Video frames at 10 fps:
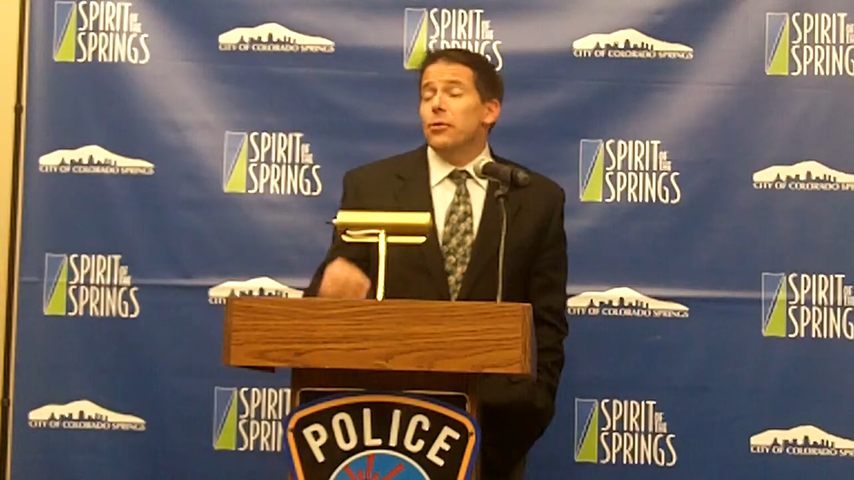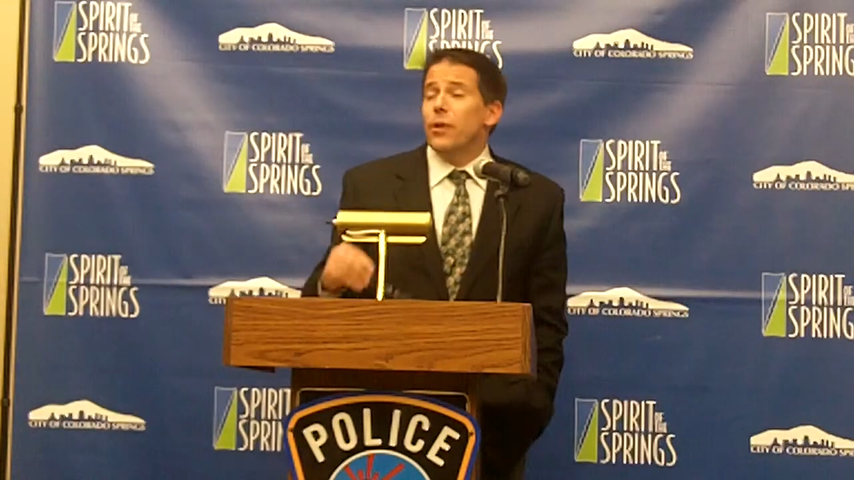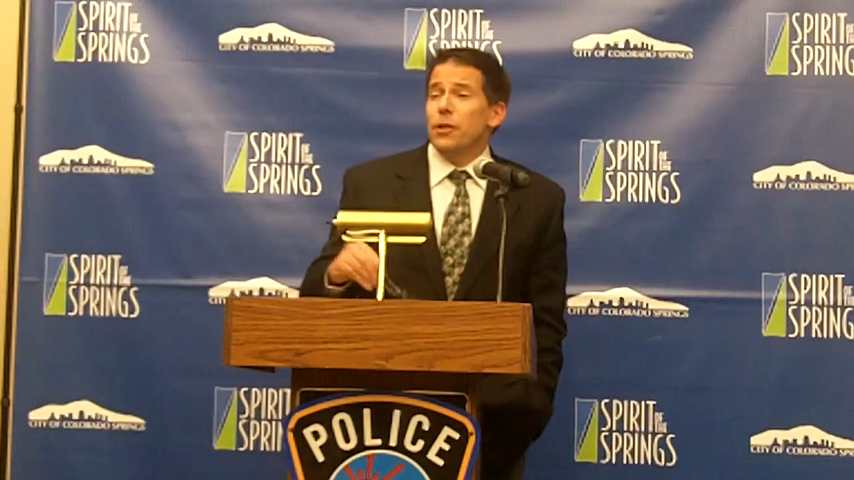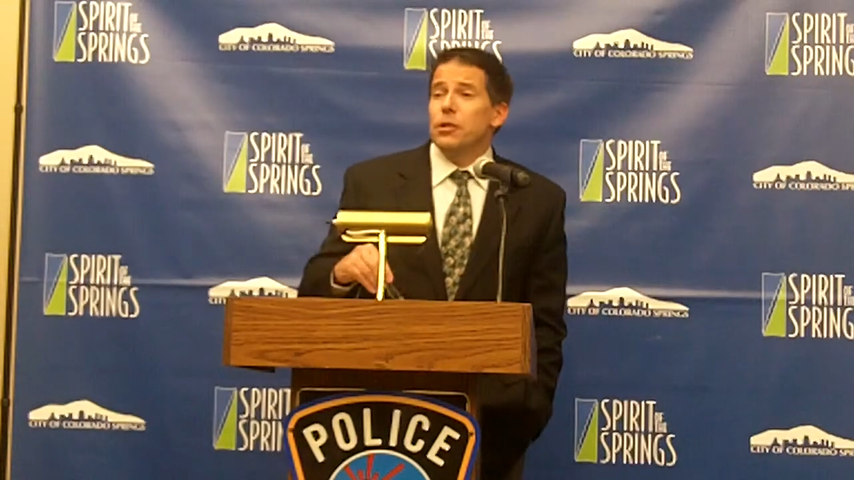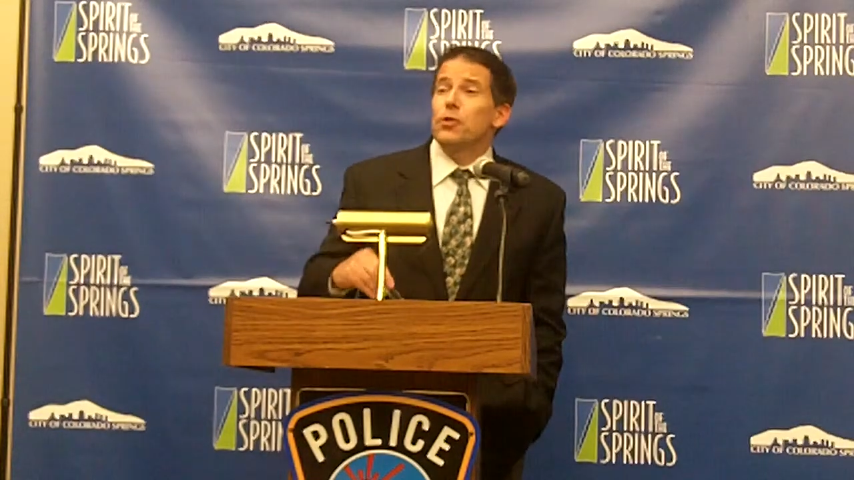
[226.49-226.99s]
to
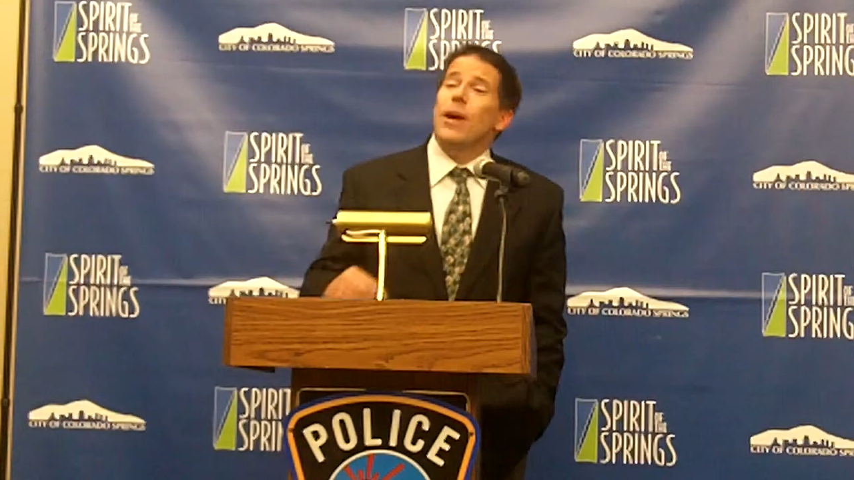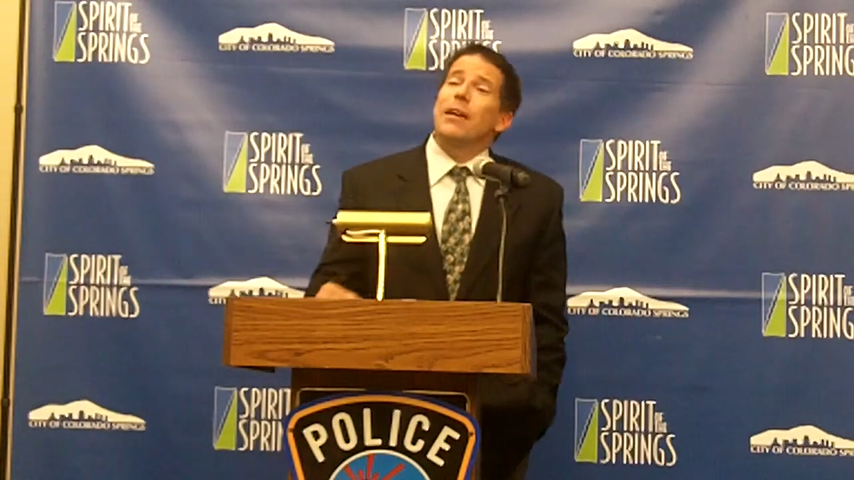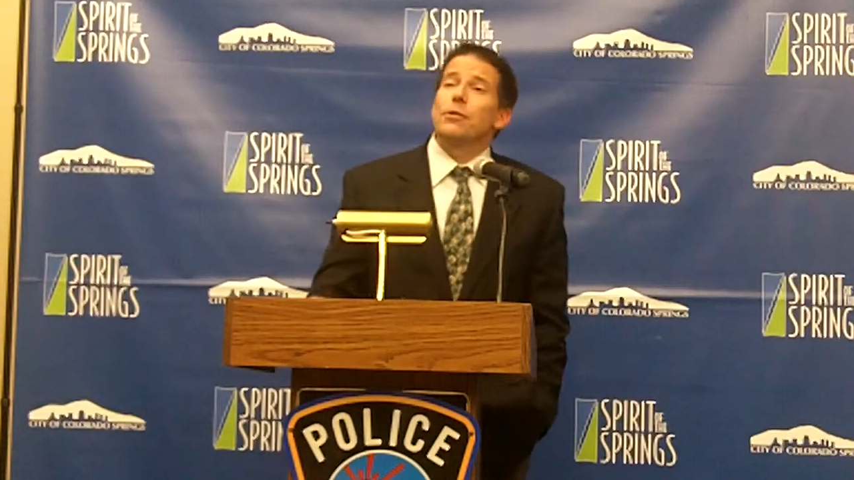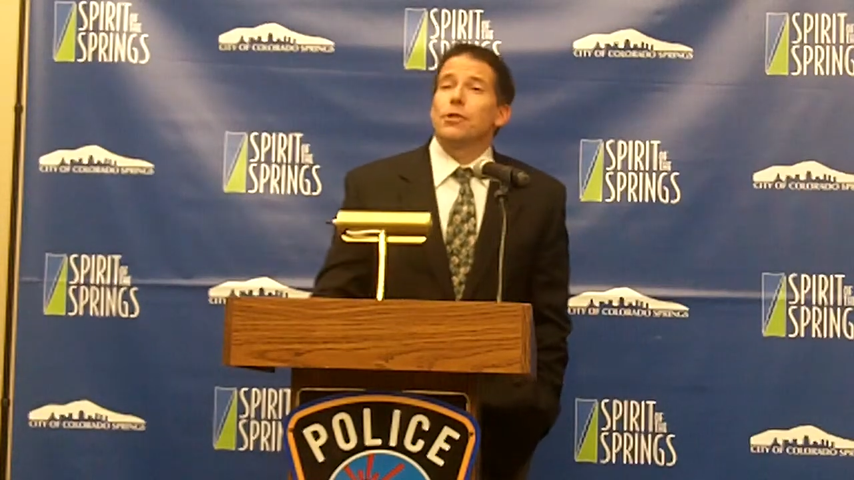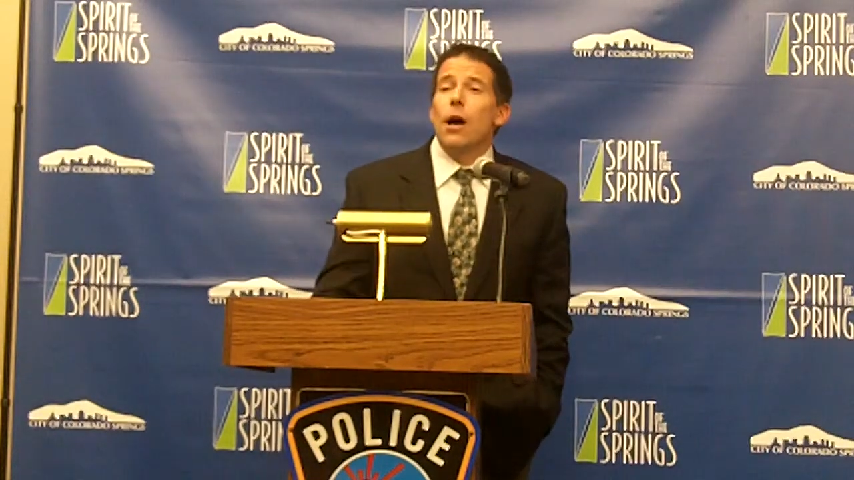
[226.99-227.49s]
actually
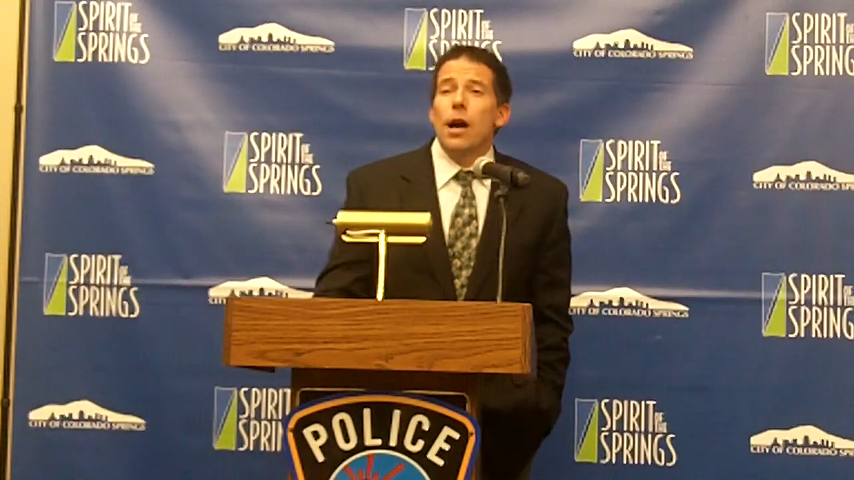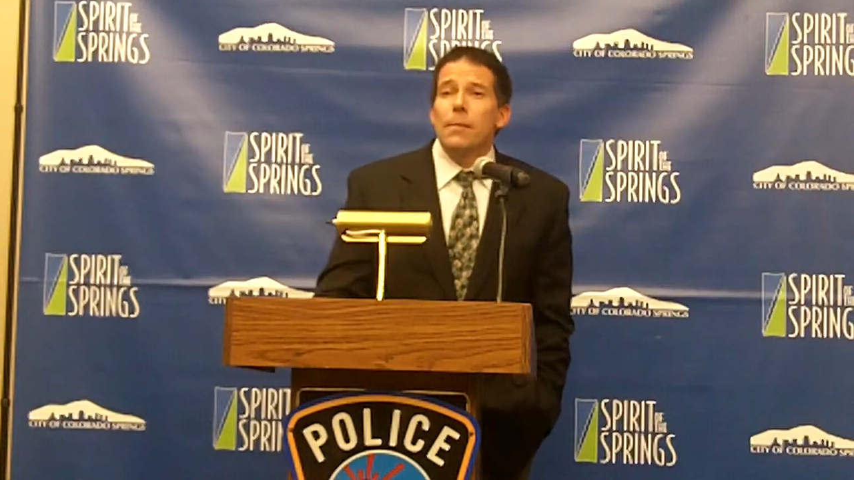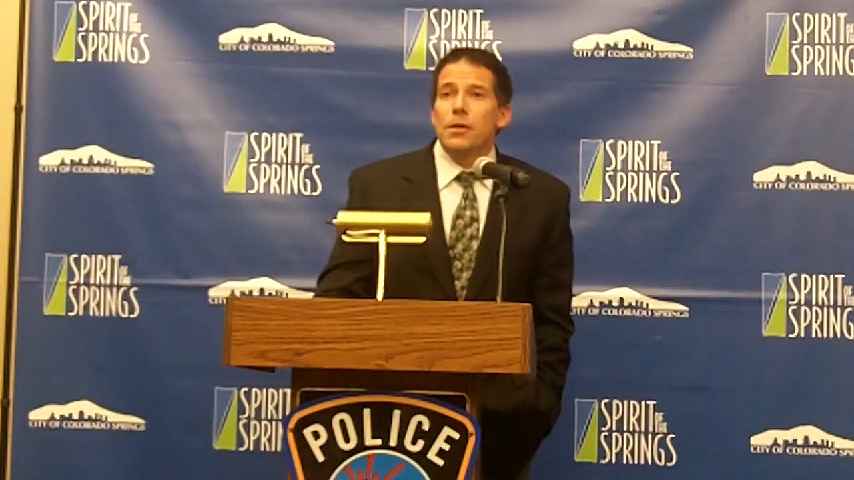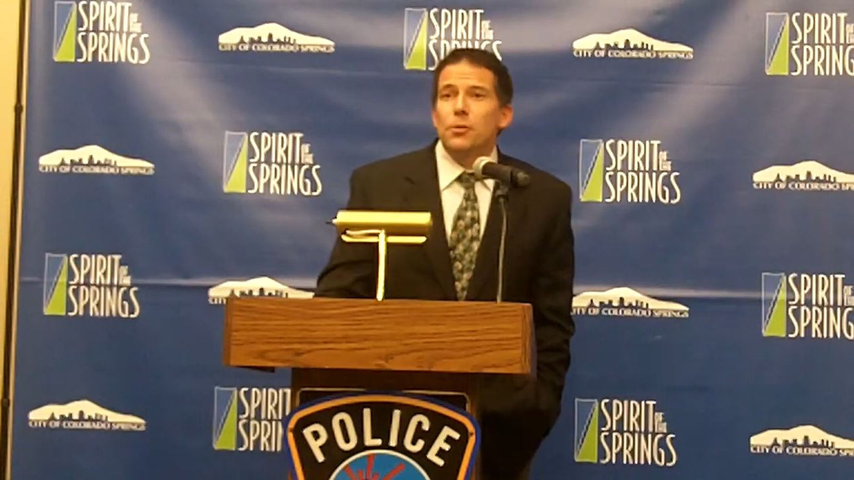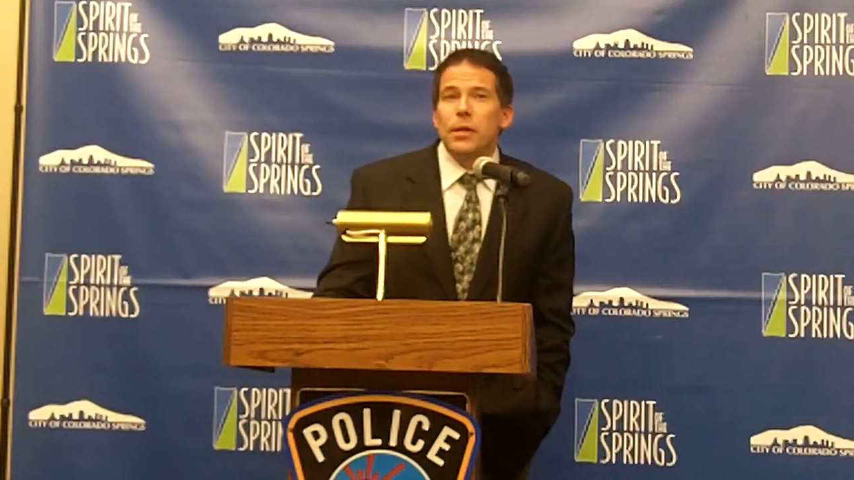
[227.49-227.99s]
track their time as it